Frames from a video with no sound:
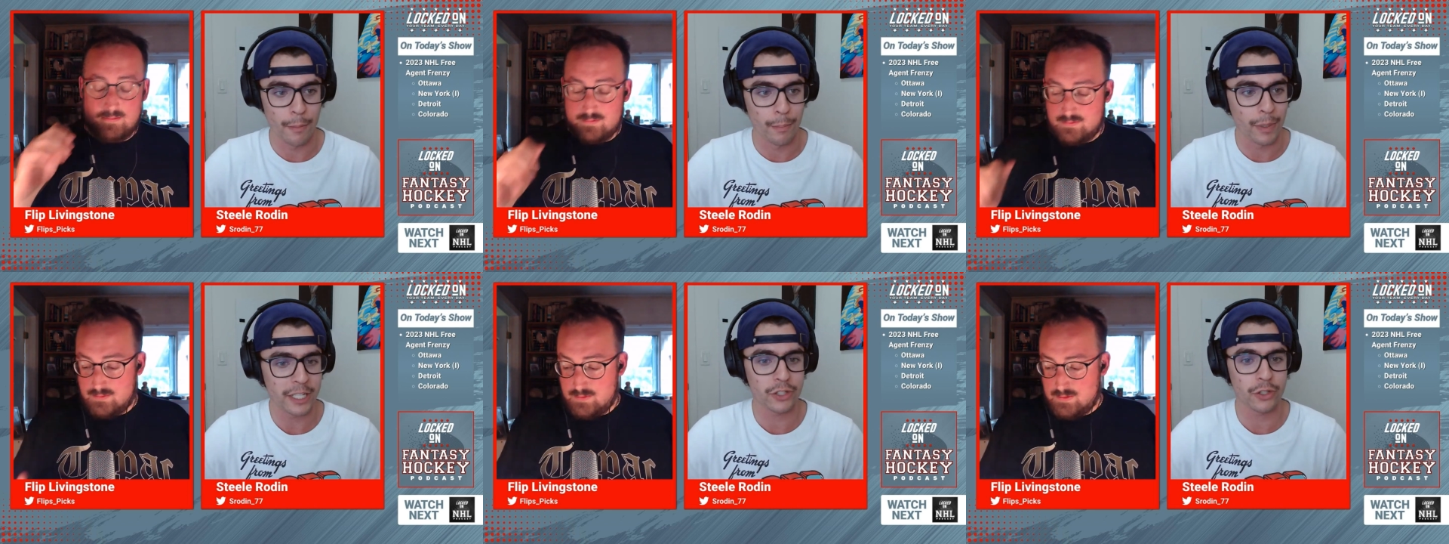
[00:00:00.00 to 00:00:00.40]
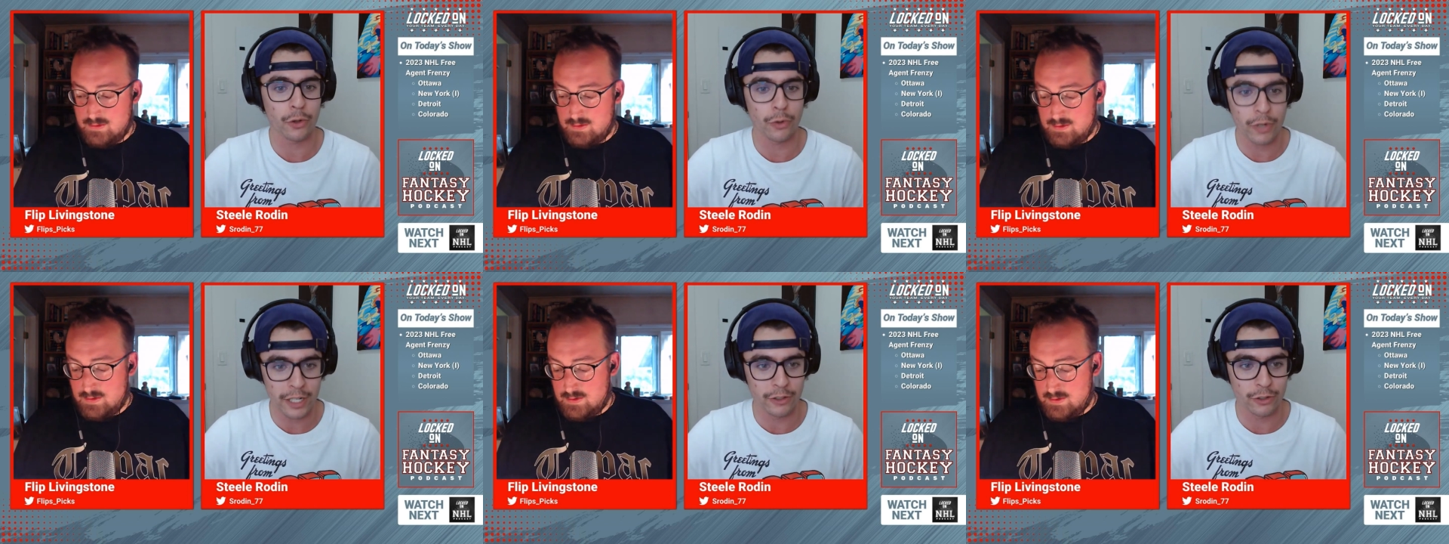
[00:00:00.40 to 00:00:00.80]
Speaker 1: But he's
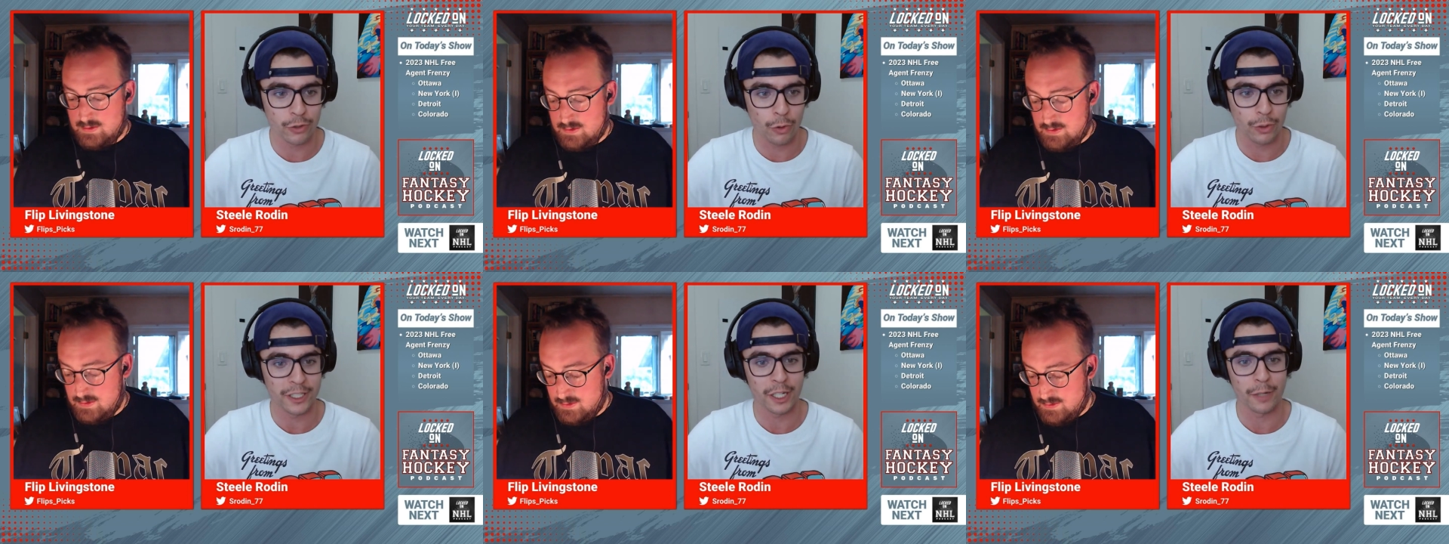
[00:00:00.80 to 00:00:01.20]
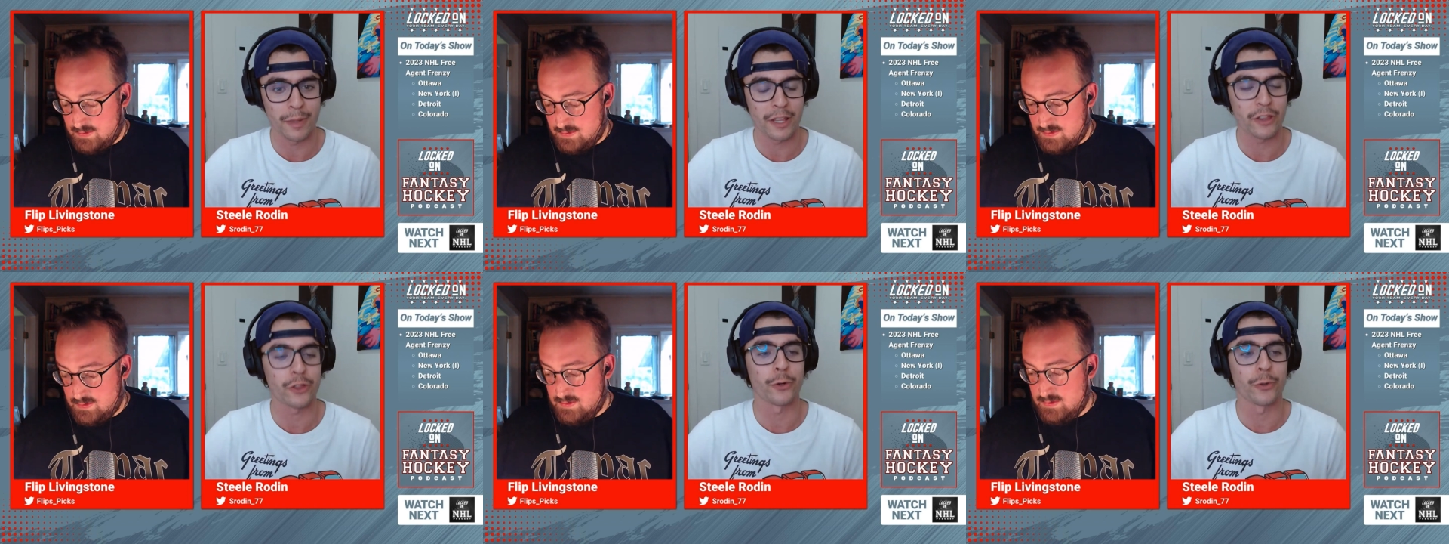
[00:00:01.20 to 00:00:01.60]
30 years old. He's going to
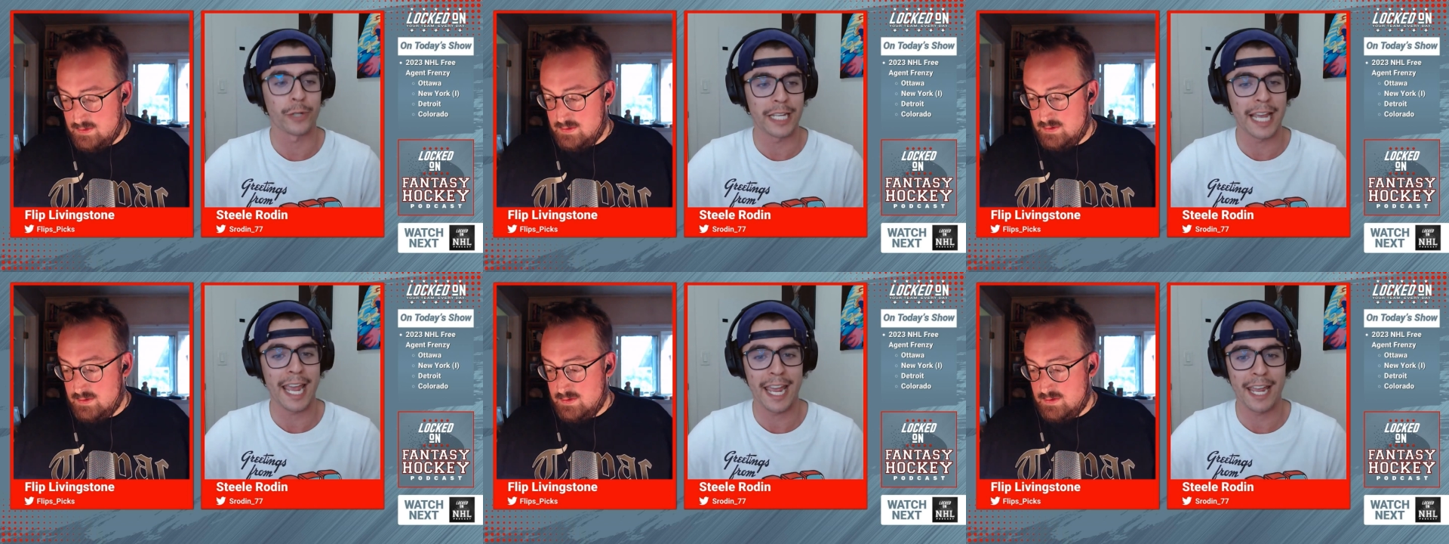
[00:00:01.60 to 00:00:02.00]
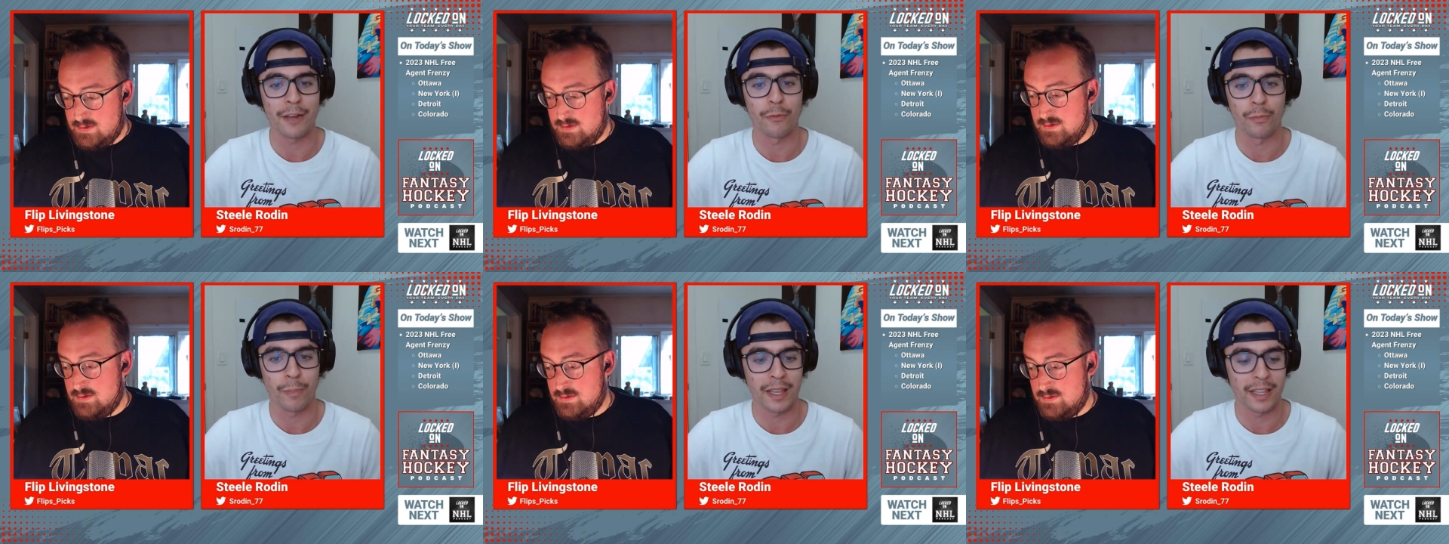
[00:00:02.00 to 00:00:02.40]
be
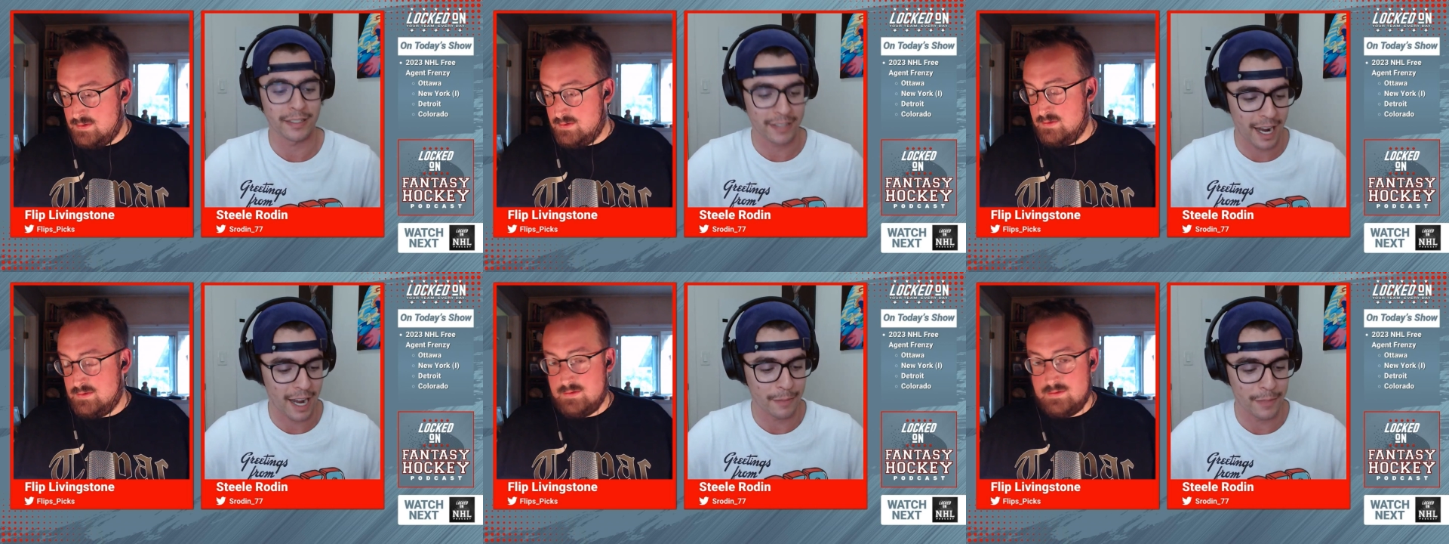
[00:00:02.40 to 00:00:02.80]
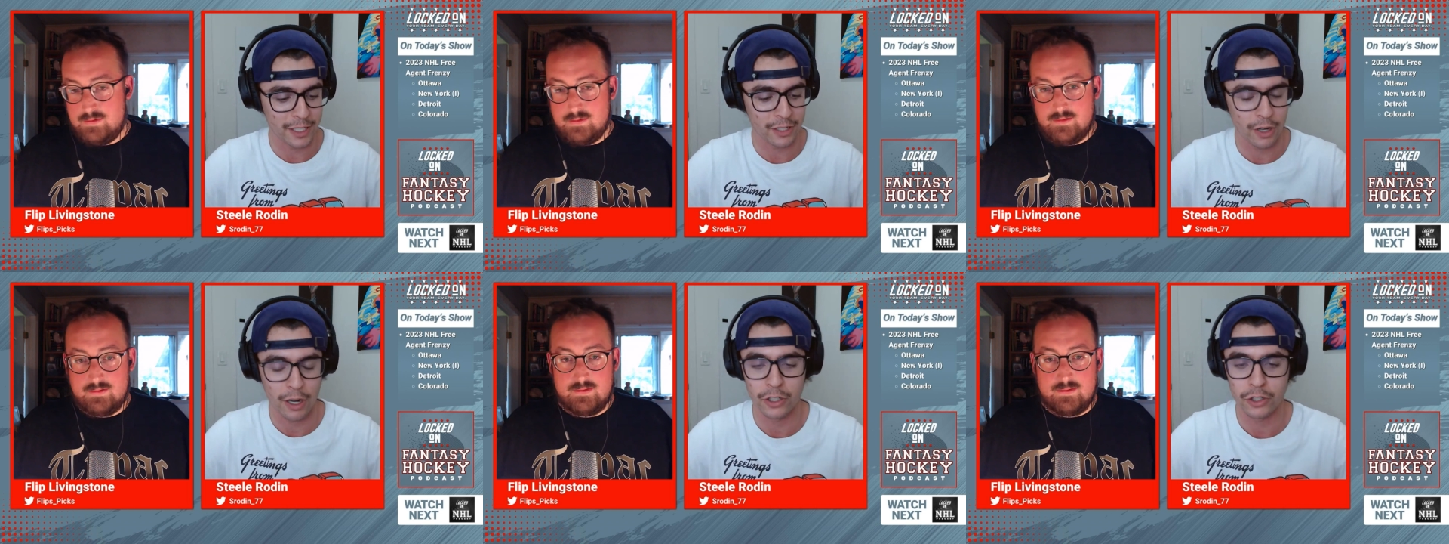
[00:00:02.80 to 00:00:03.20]
38 by the time this
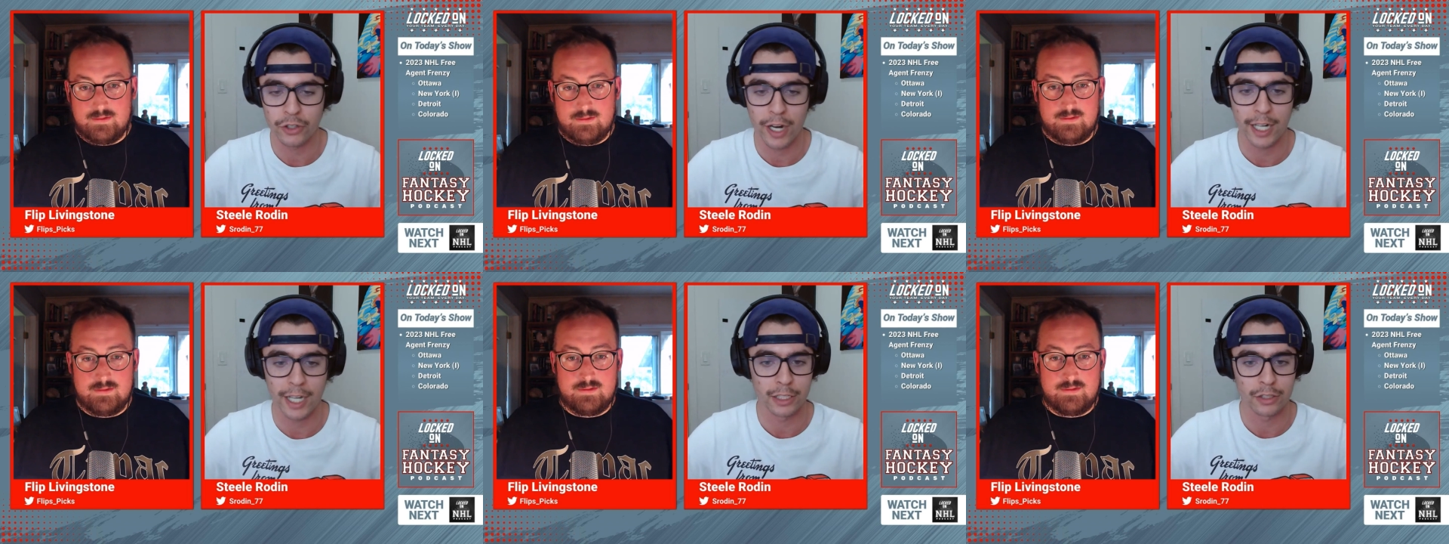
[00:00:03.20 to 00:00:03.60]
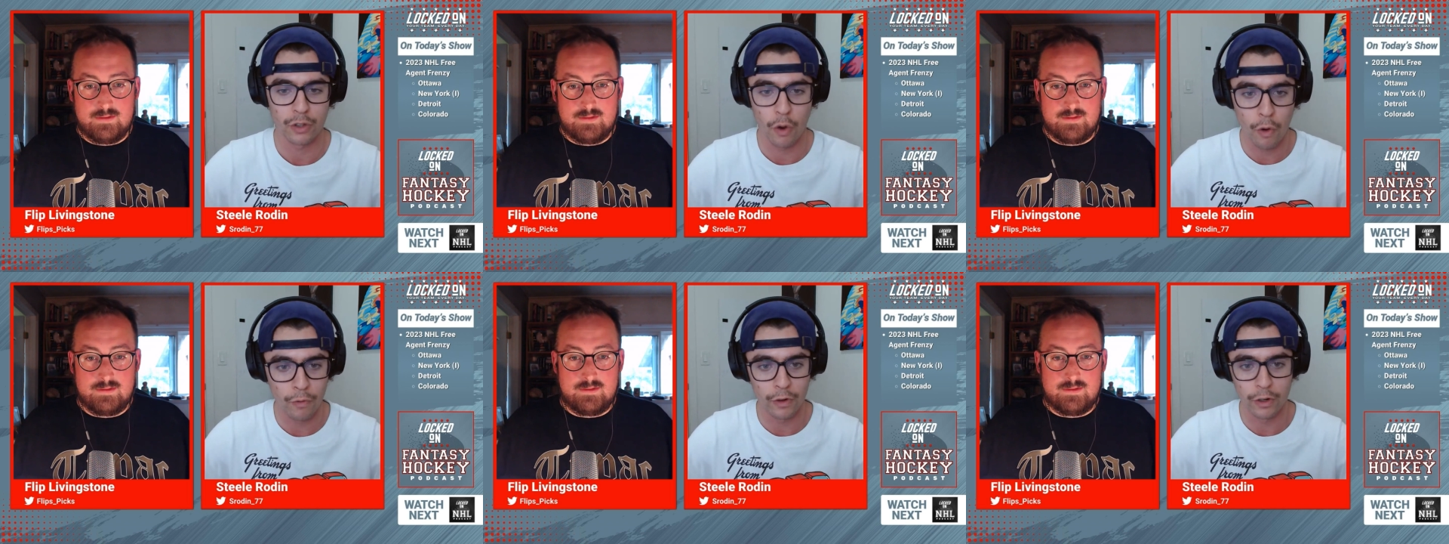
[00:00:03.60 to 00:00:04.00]
contract is
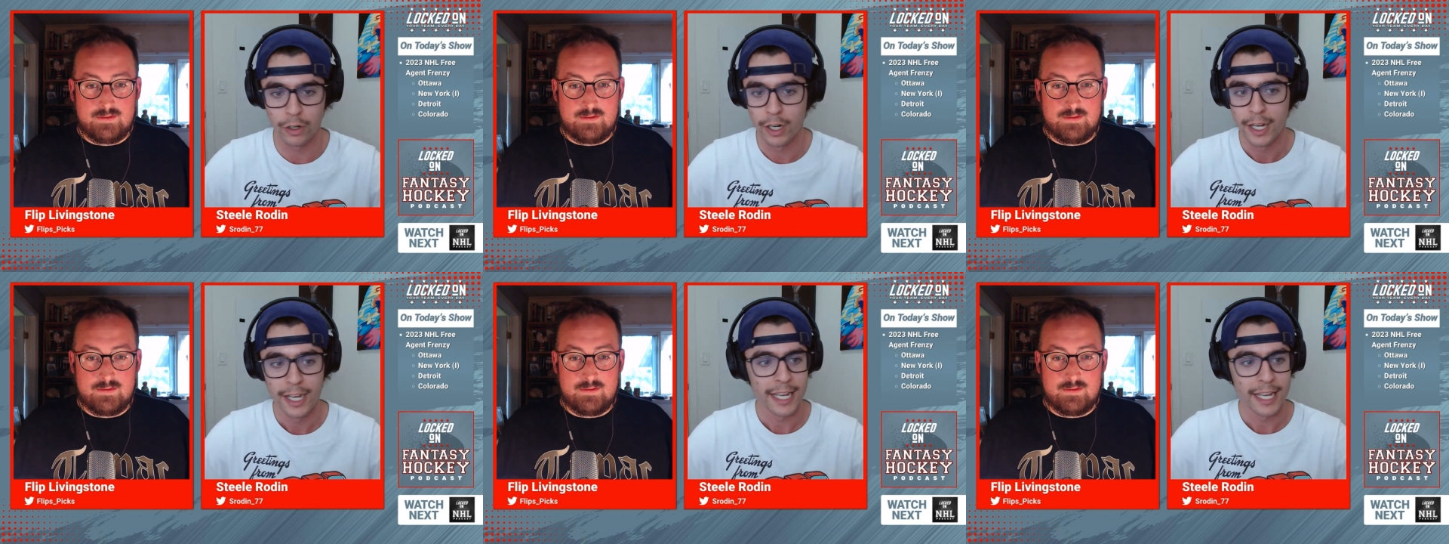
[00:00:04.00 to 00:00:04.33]
over.